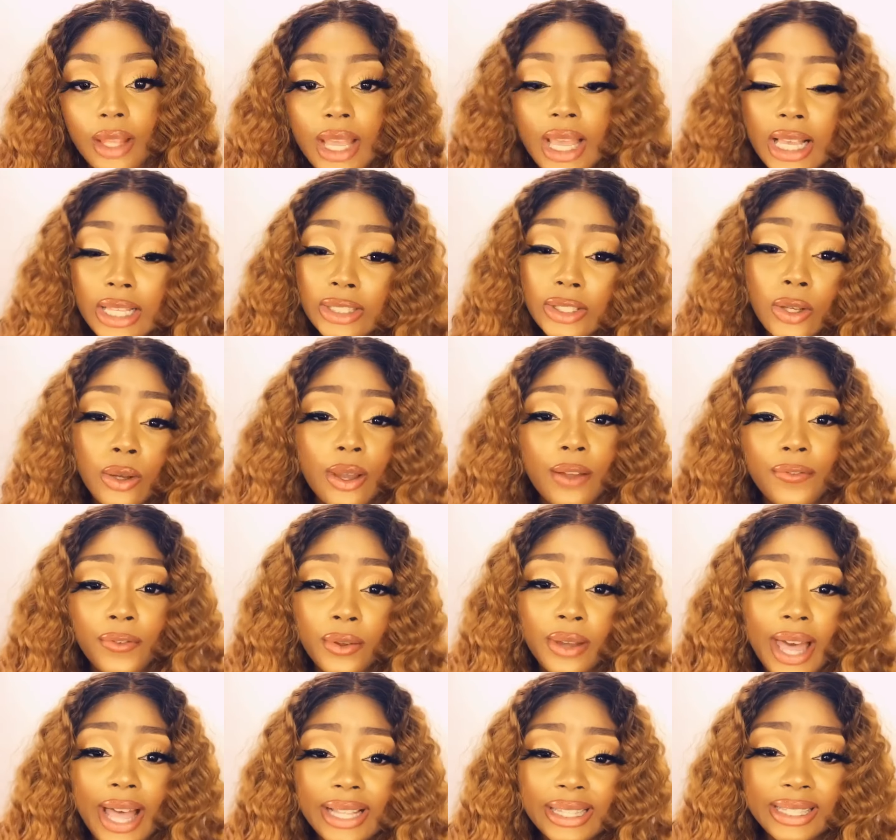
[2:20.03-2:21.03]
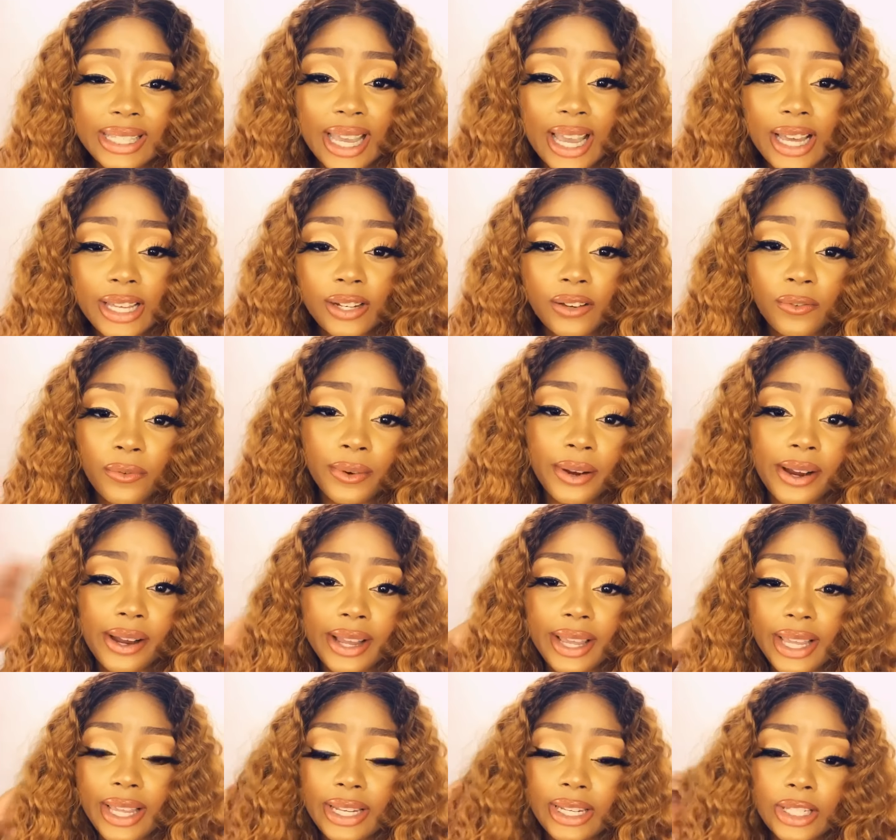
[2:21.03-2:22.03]
So if you got tired of wearing
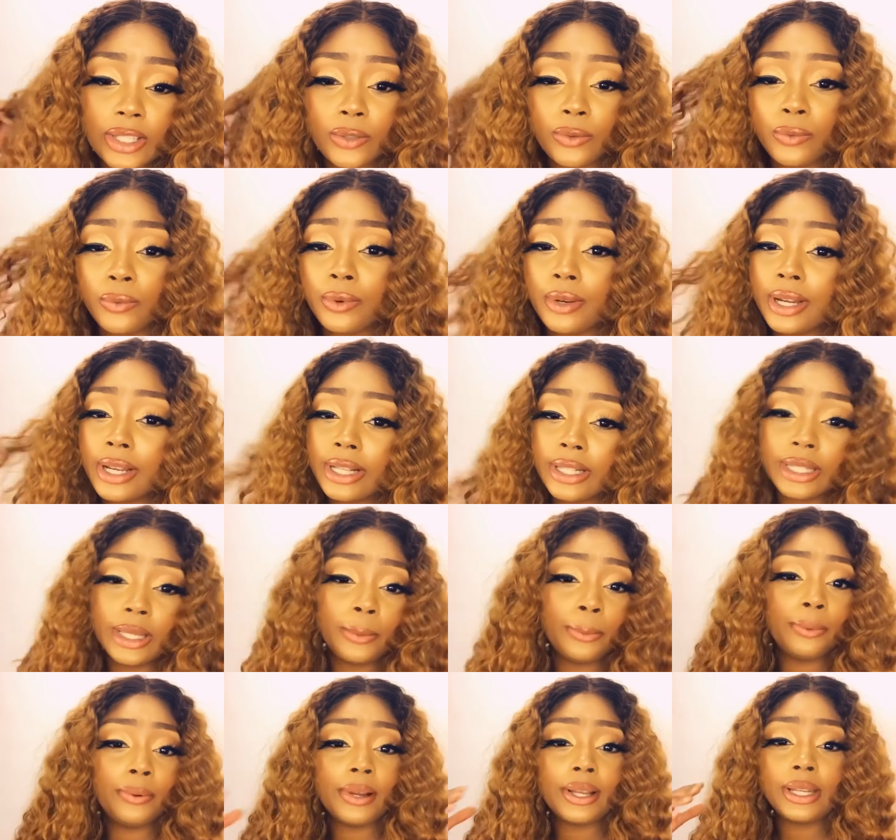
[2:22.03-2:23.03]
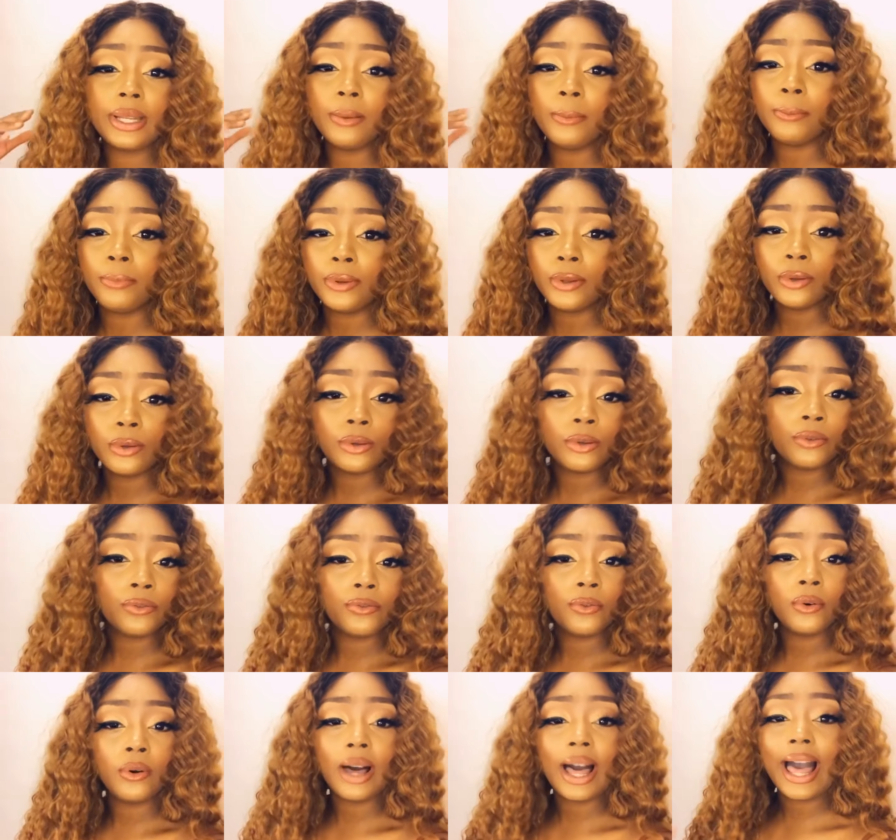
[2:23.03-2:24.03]
it in this really pretty,
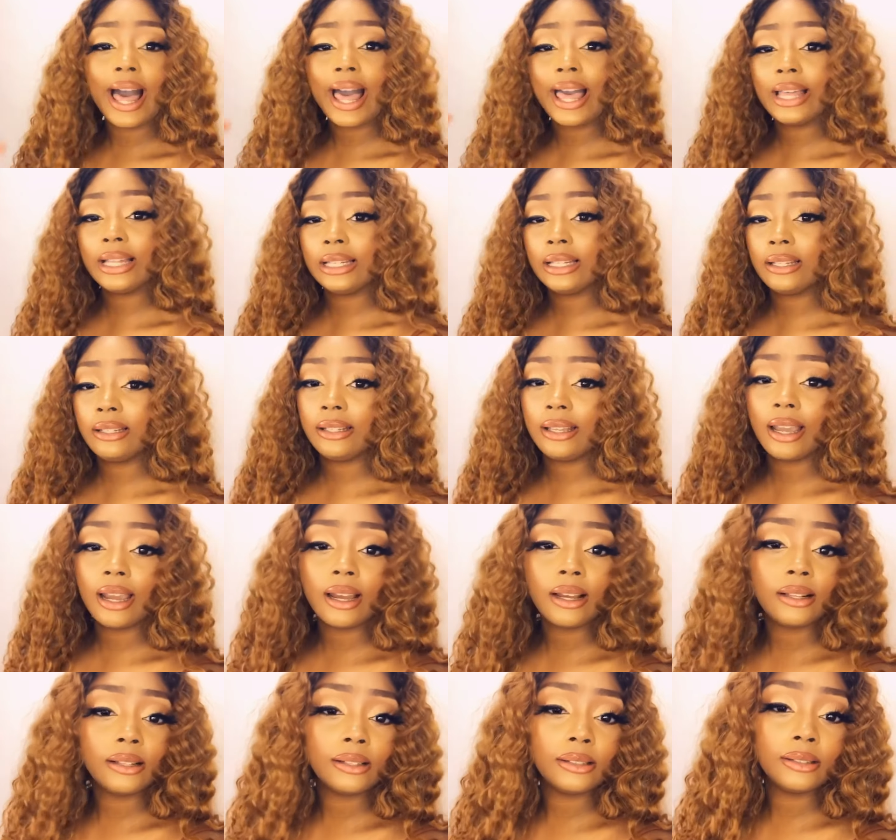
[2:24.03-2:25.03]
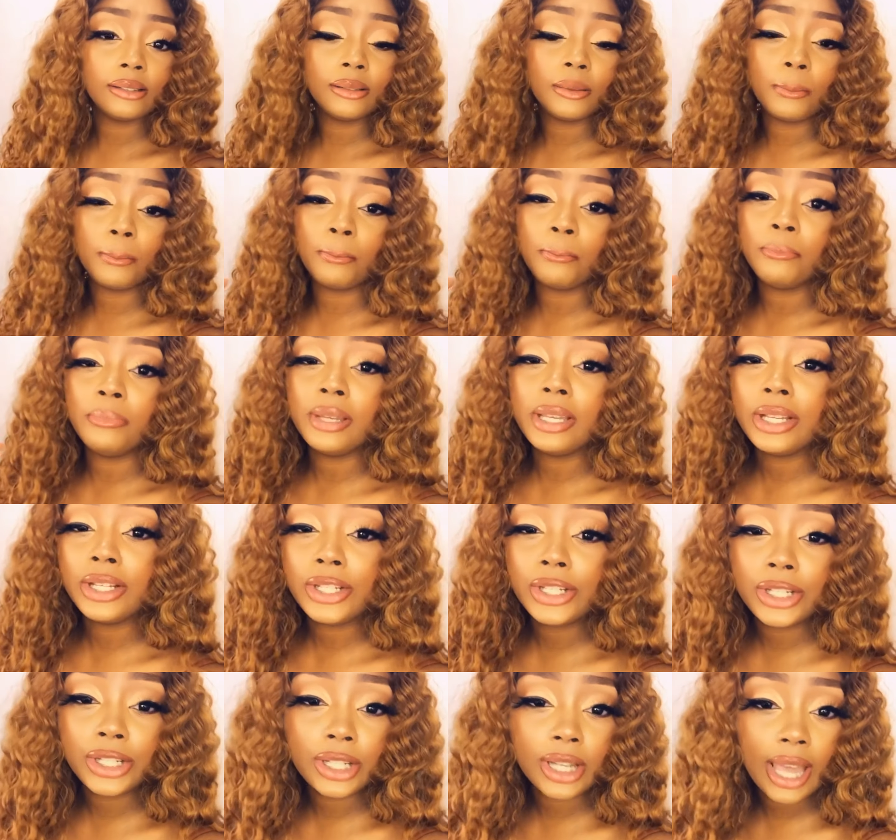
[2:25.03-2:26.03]
beautiful island girl
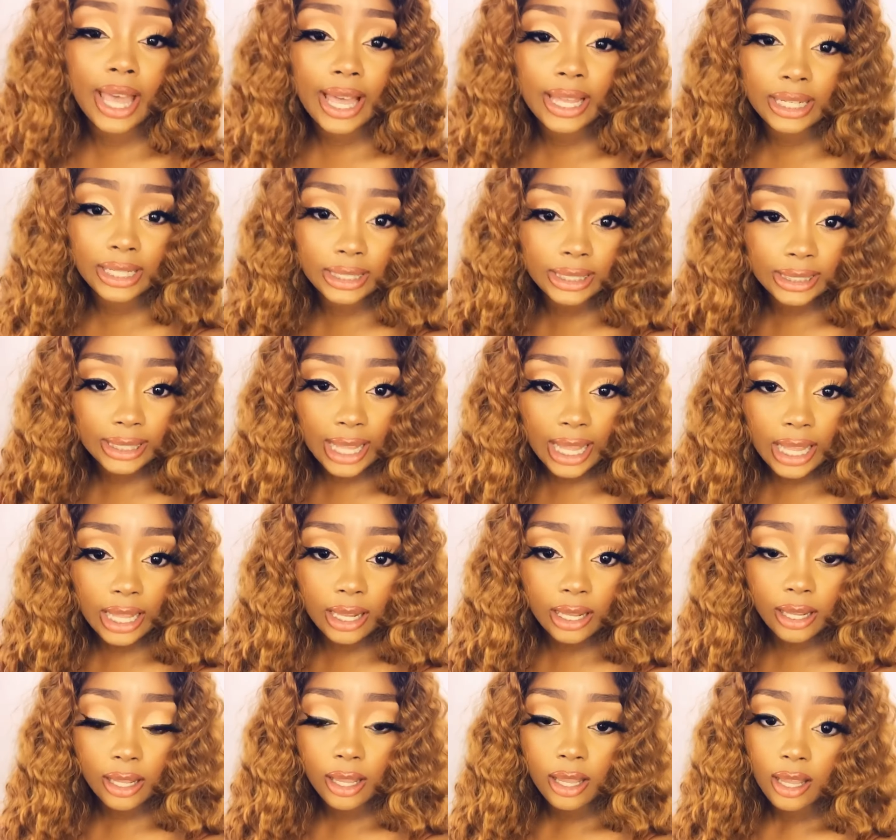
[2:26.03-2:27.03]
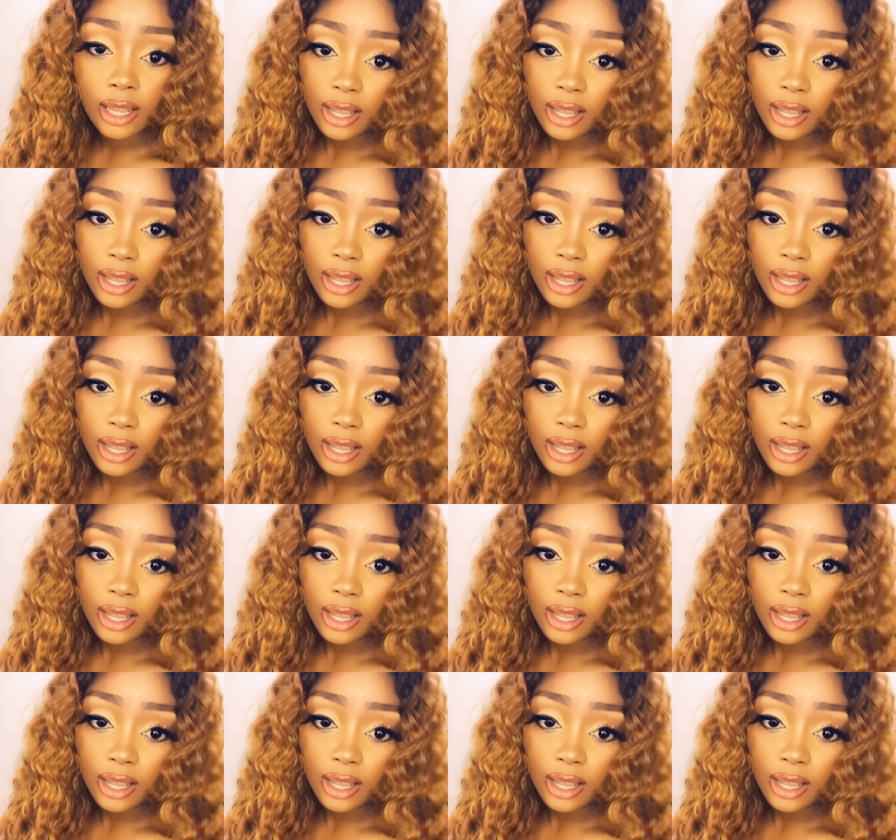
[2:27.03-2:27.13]
beach kind of style,